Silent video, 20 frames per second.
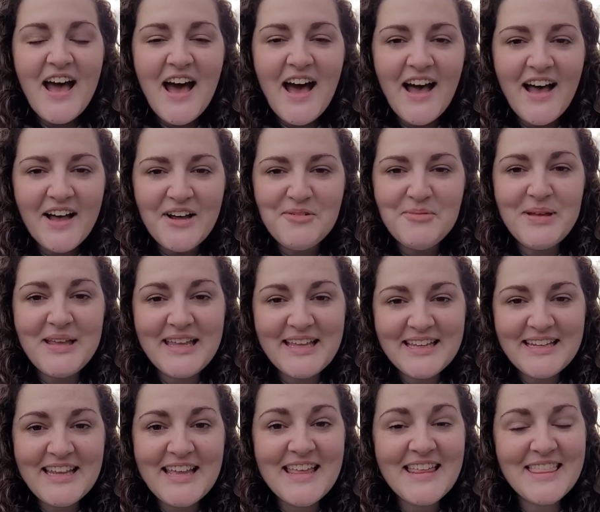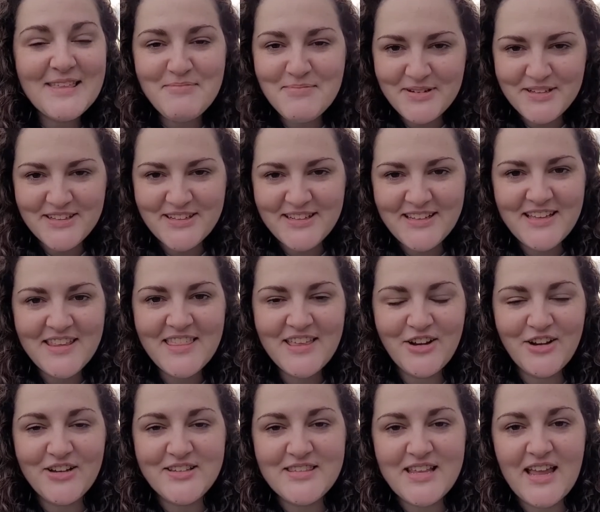In the book,
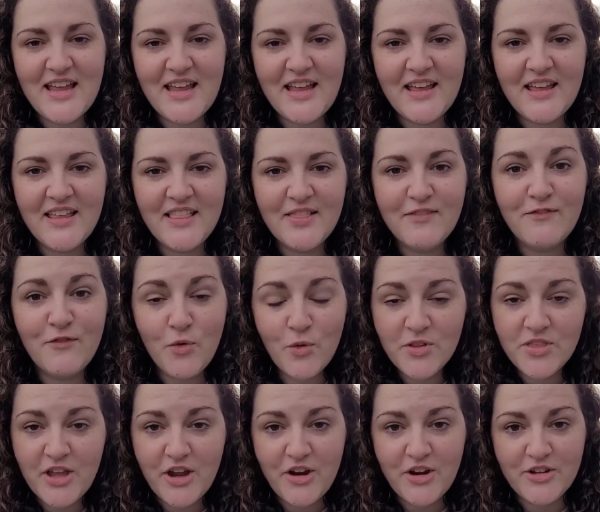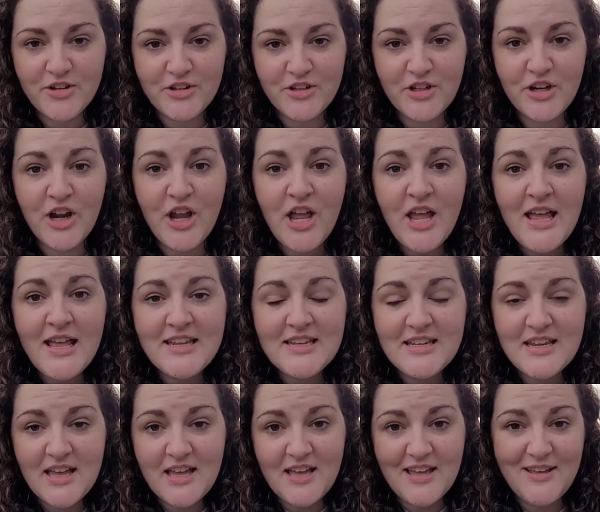there is a fourth character
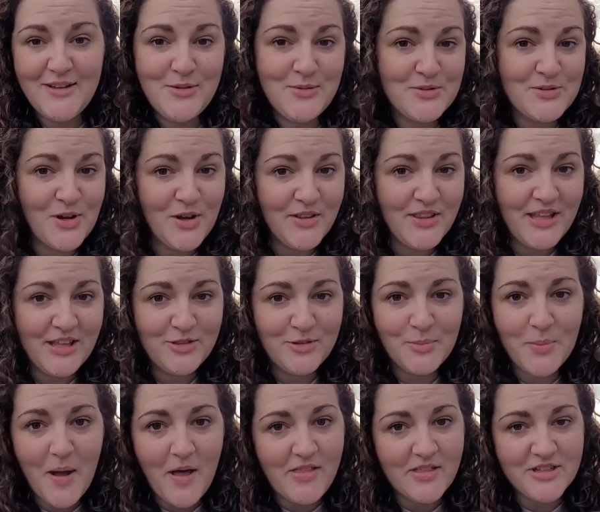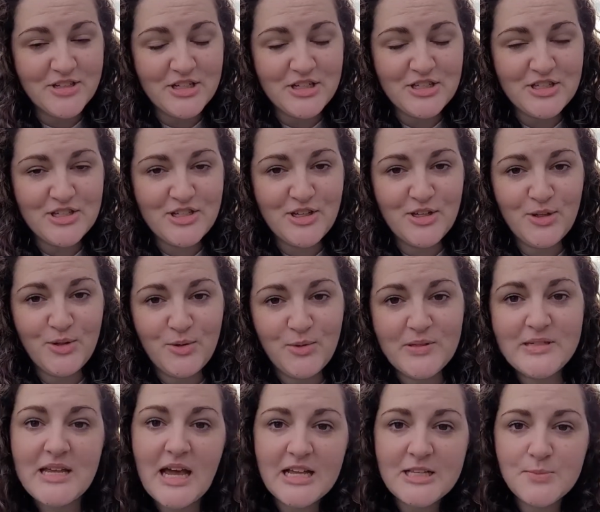who is called the anthropologist, who
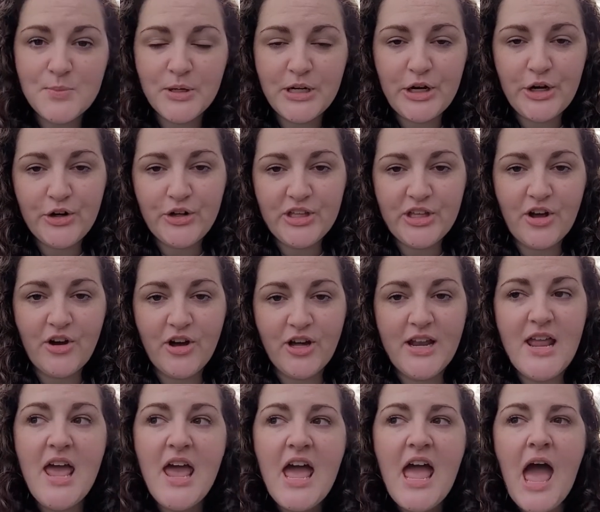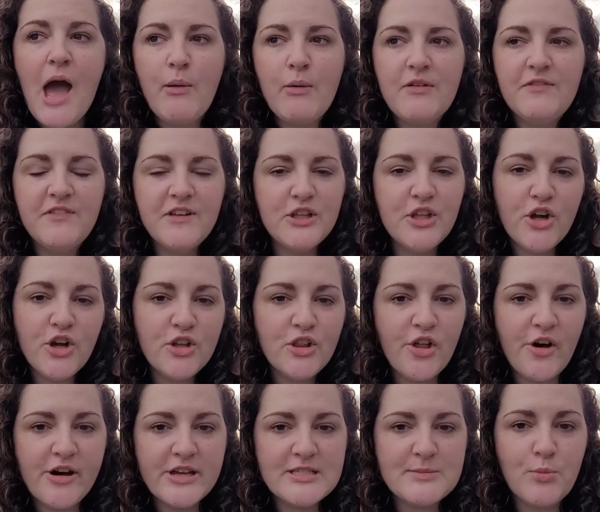dies pretty early on, and we feel her
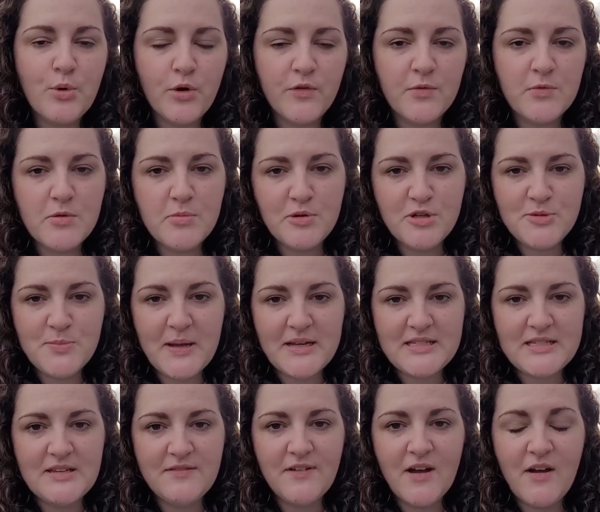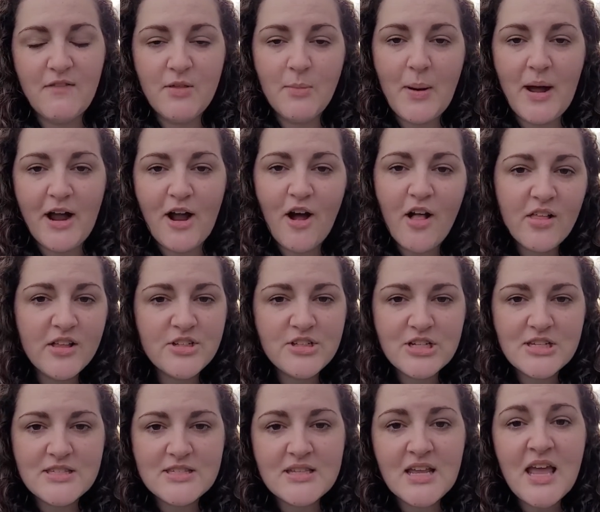loss more from the perspective of the
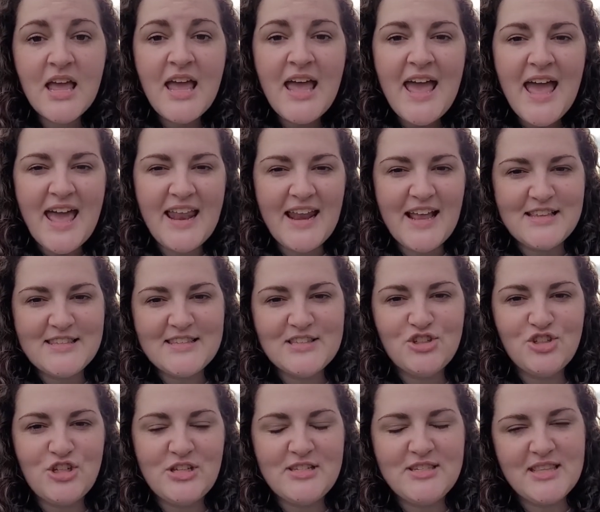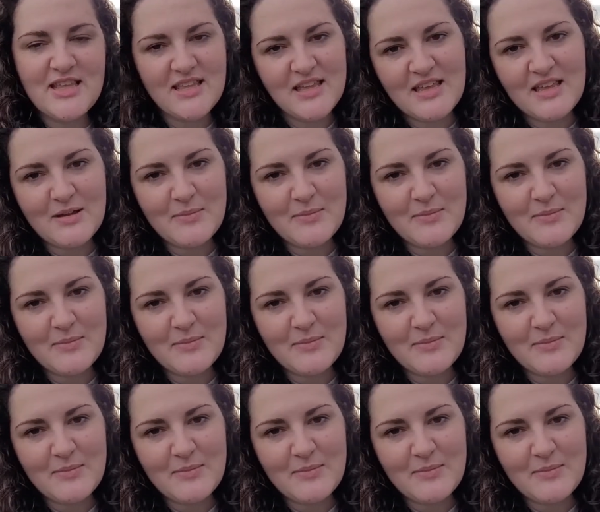biologist, and as she's thinking